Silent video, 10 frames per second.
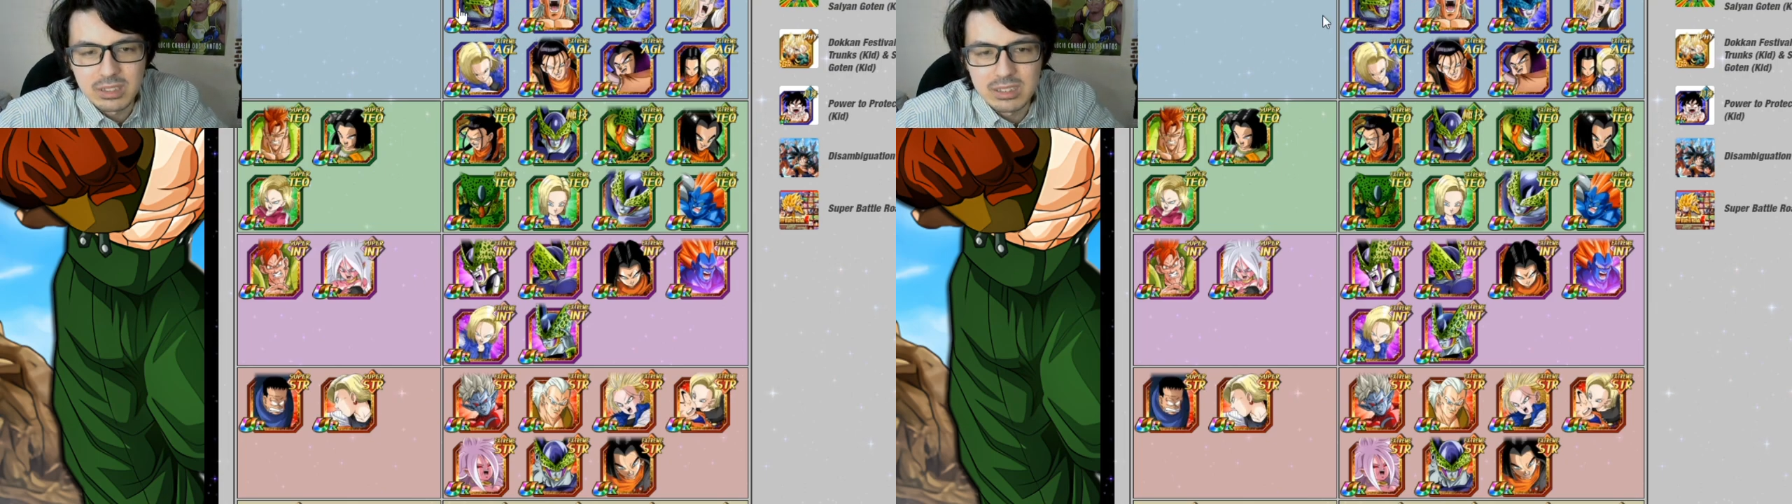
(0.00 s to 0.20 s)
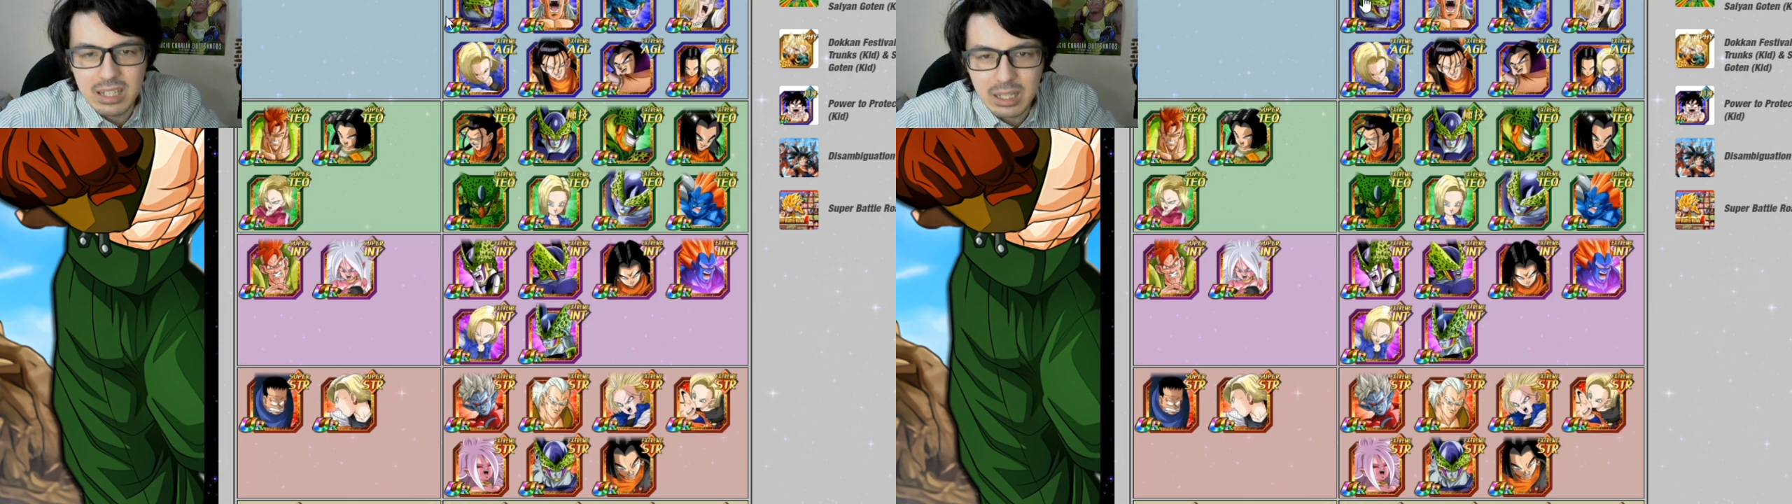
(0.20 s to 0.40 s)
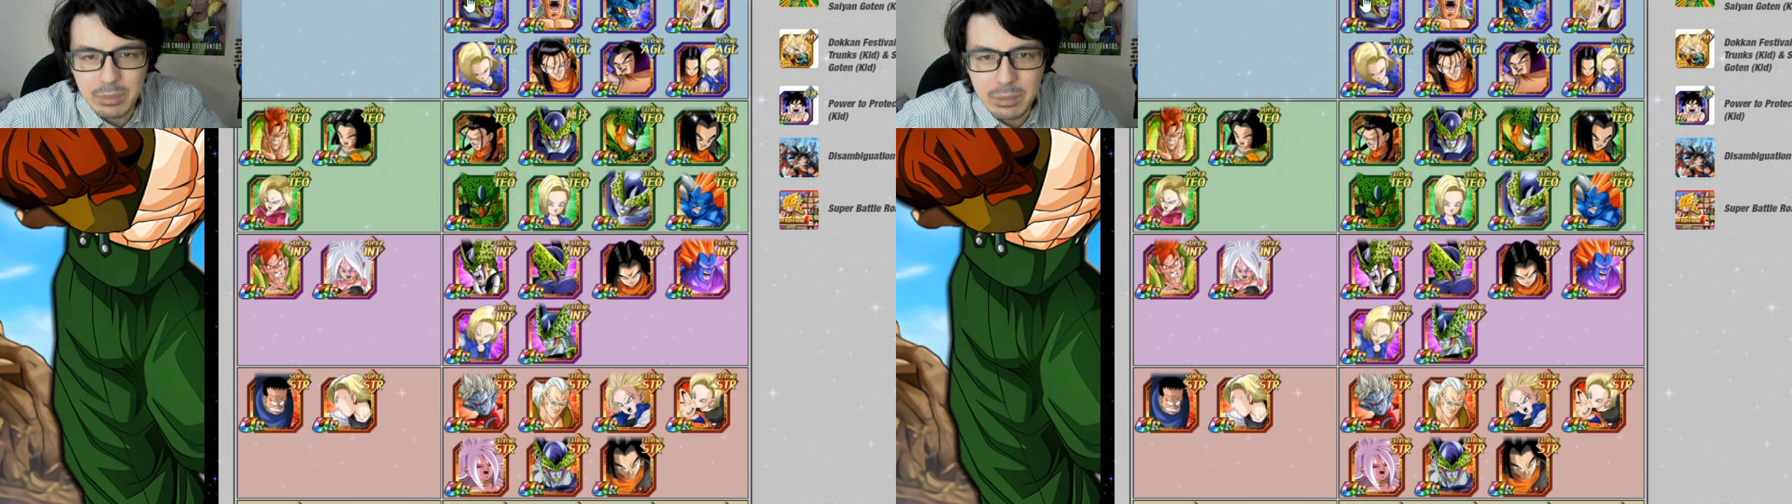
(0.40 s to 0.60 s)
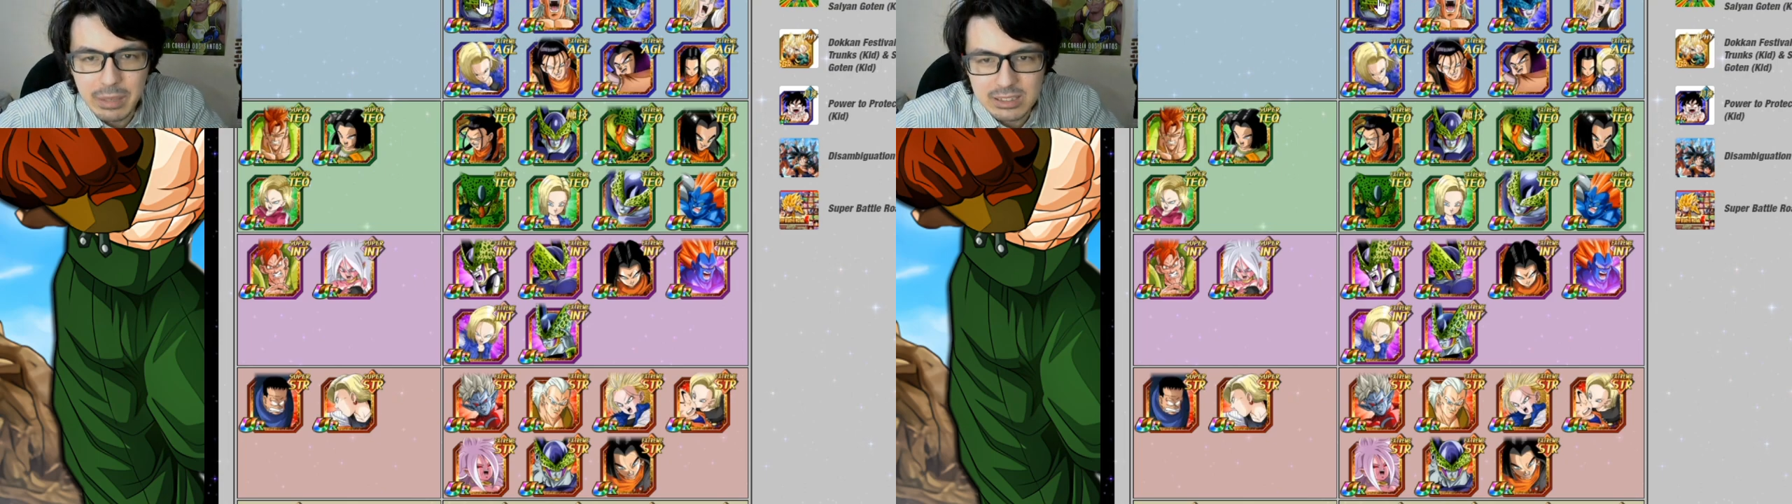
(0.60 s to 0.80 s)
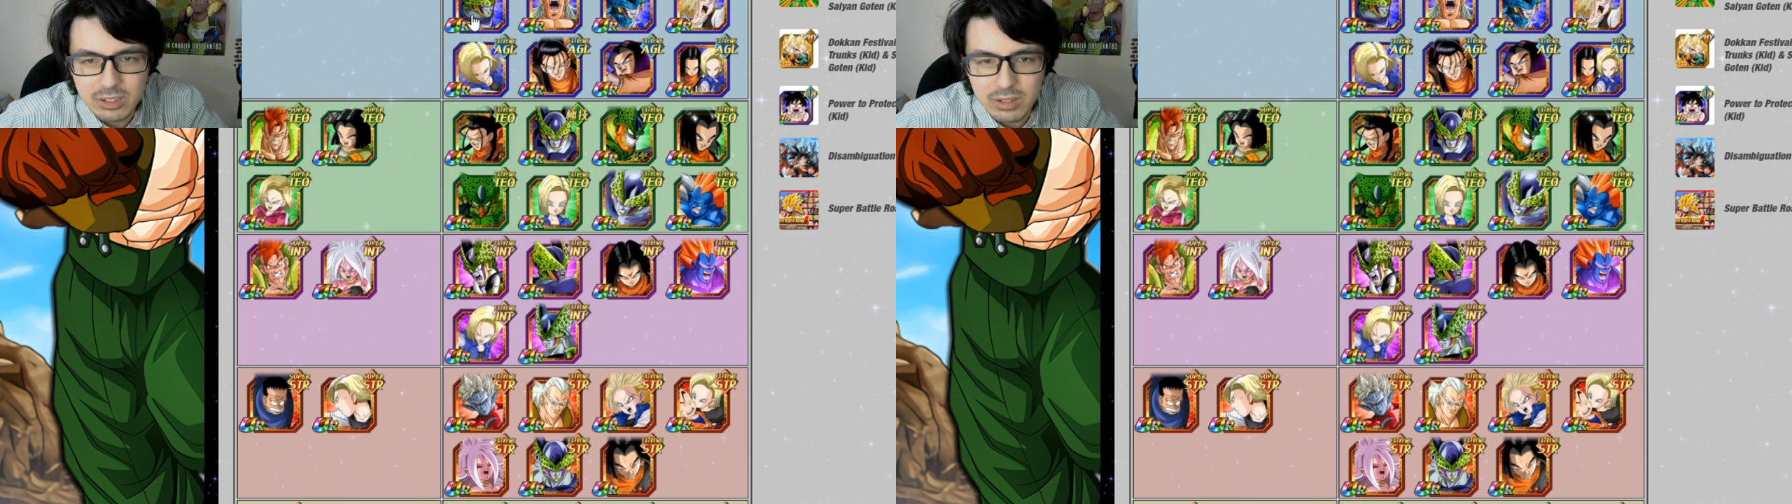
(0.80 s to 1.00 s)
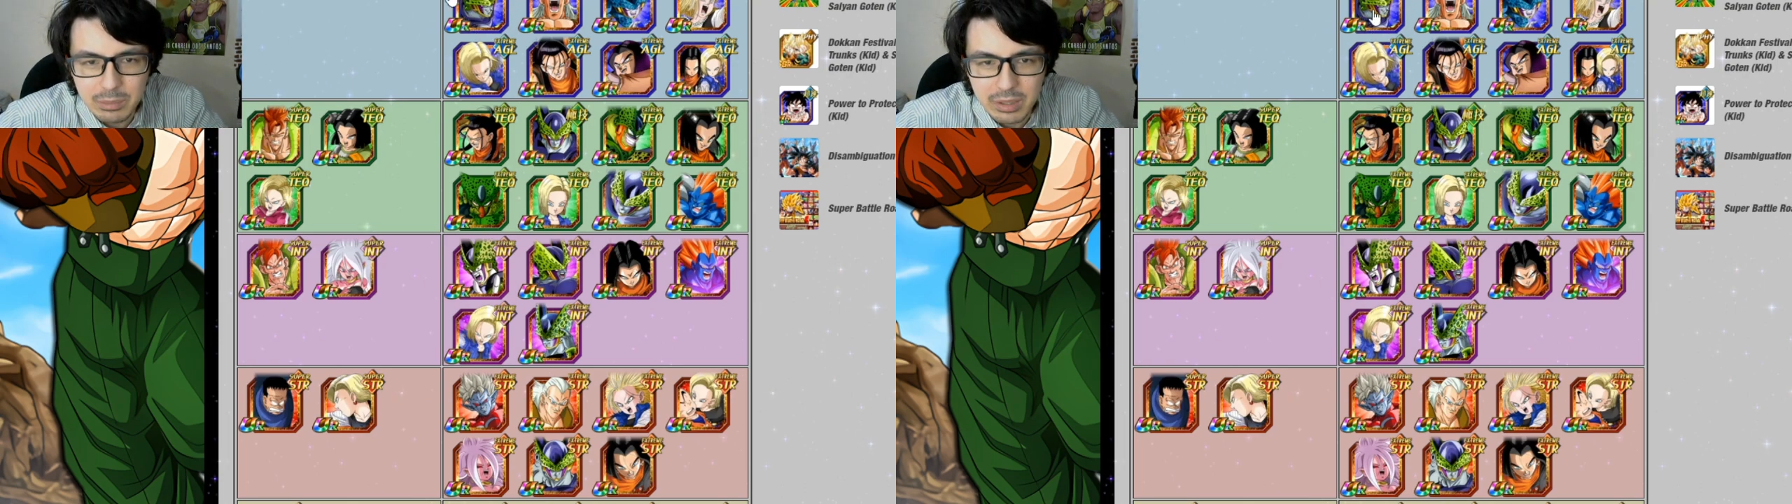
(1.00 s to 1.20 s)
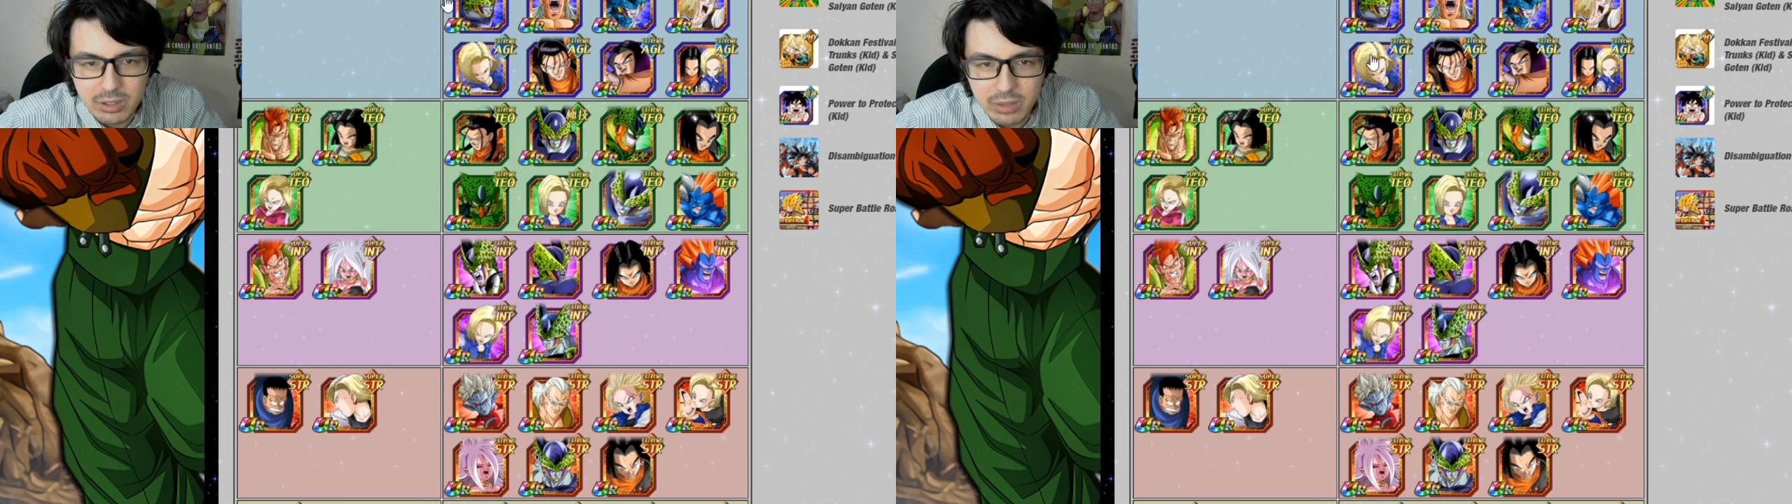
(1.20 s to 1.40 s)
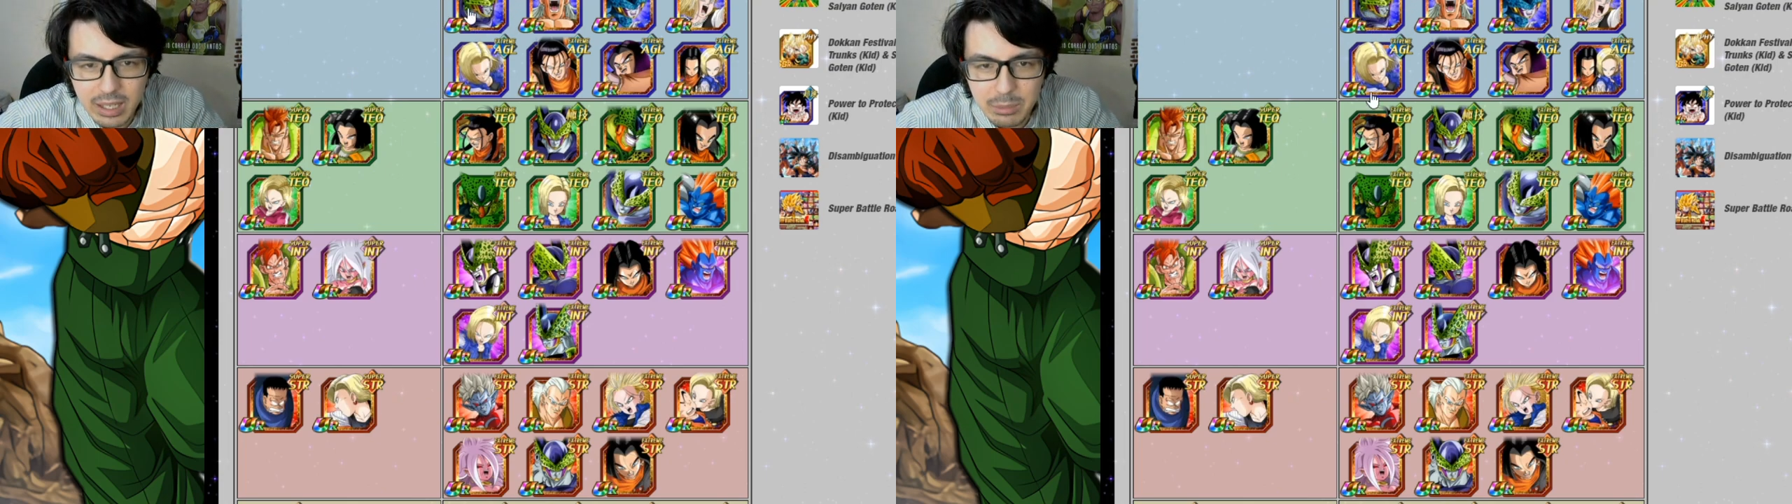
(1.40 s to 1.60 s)
He's not going to be the best unit, but
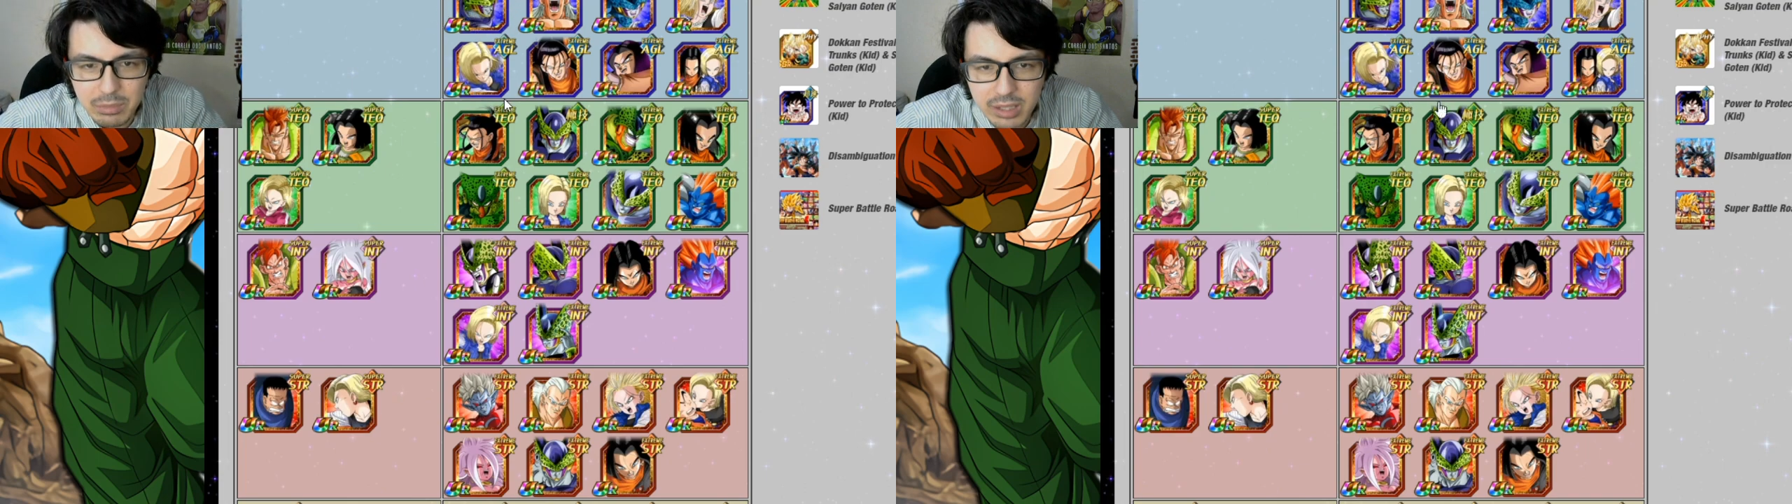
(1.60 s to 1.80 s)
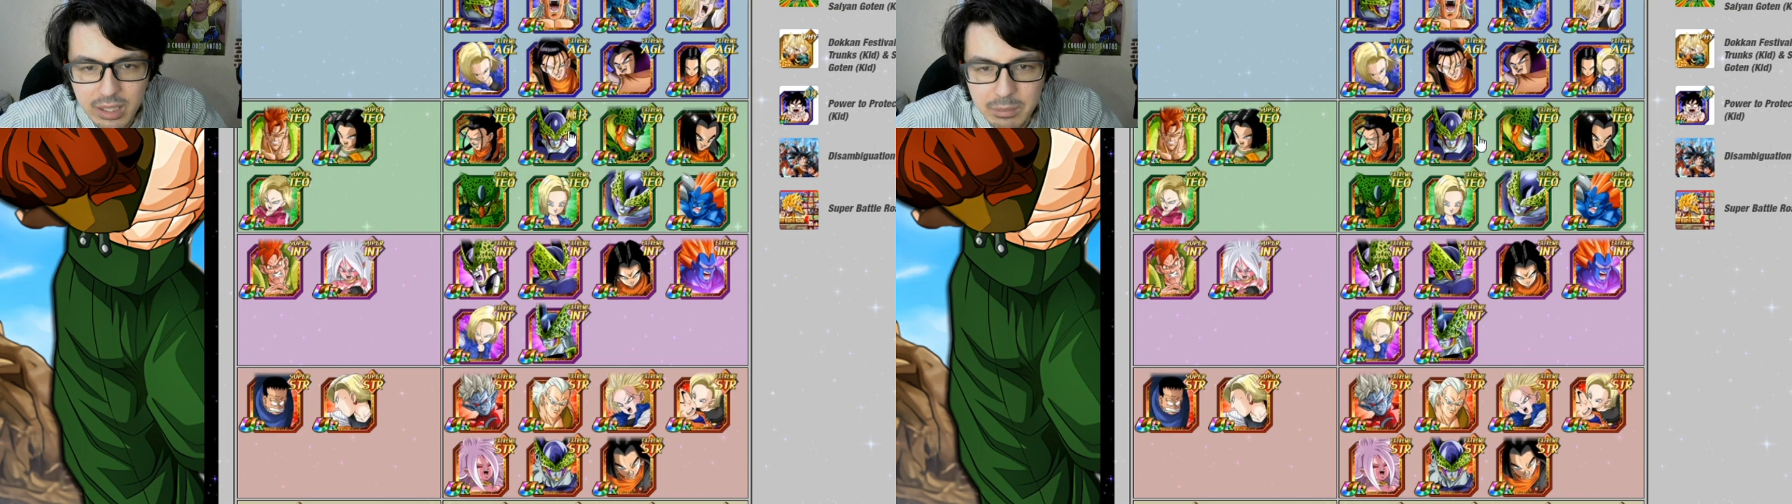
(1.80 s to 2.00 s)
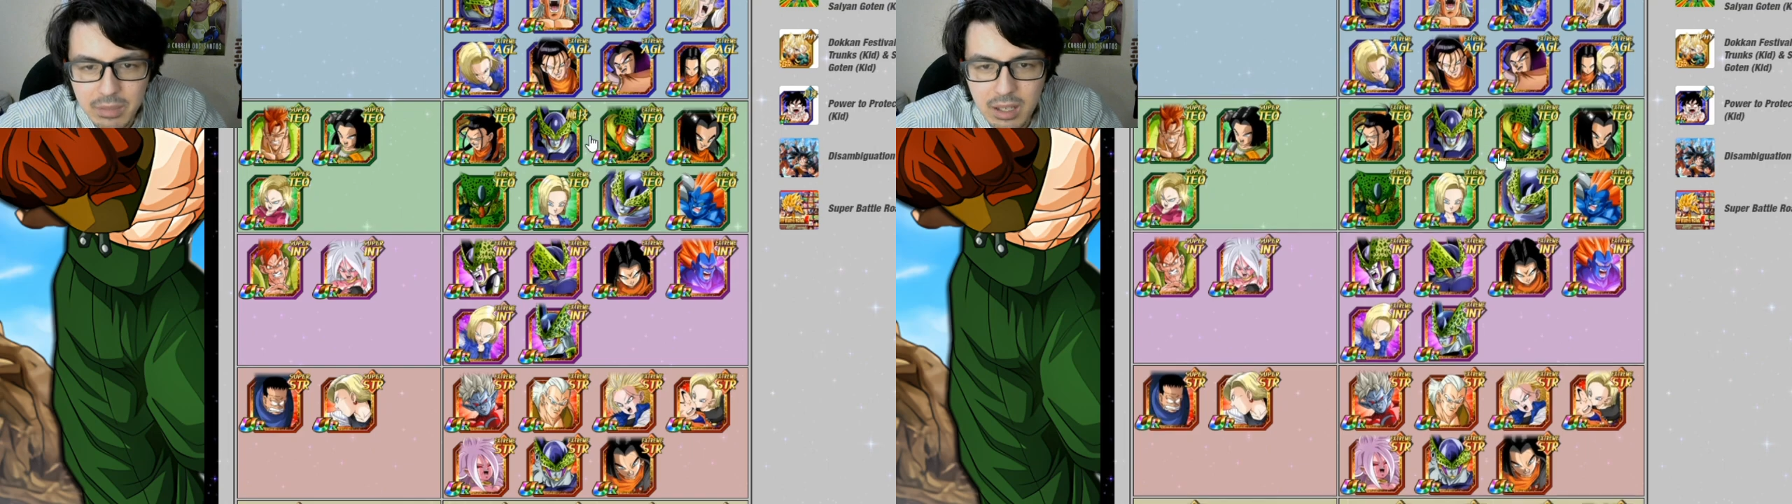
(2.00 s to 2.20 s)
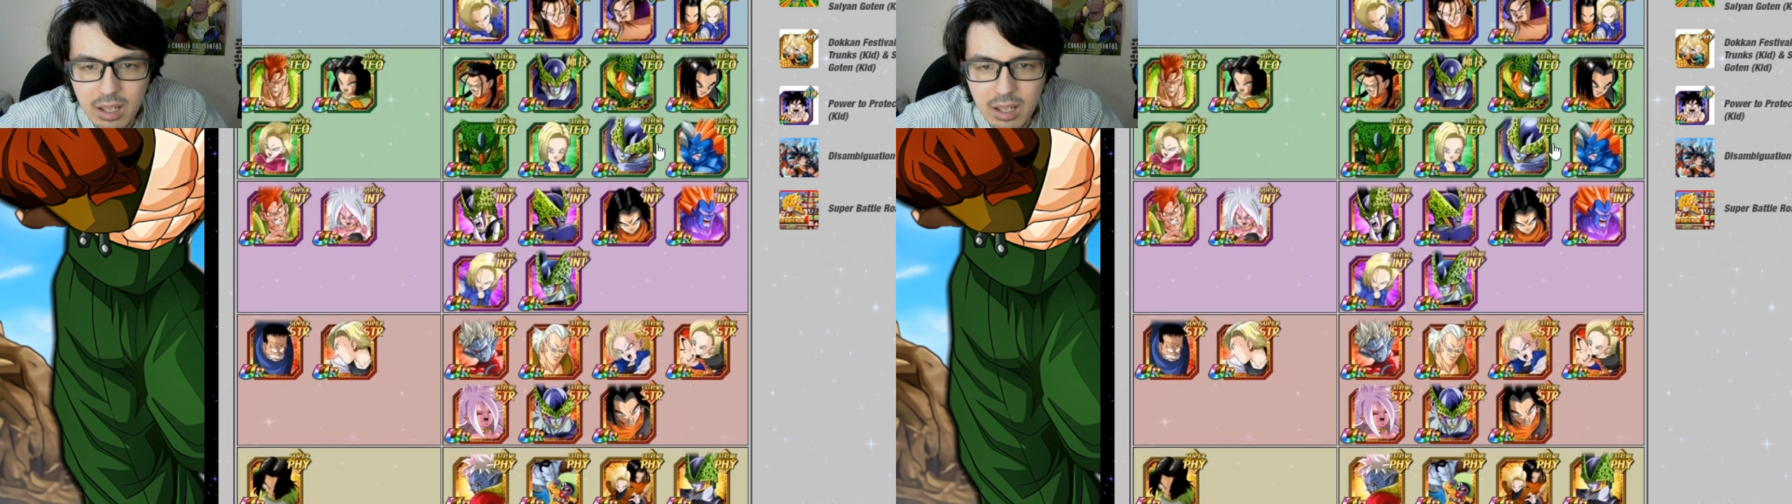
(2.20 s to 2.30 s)
you can bring him.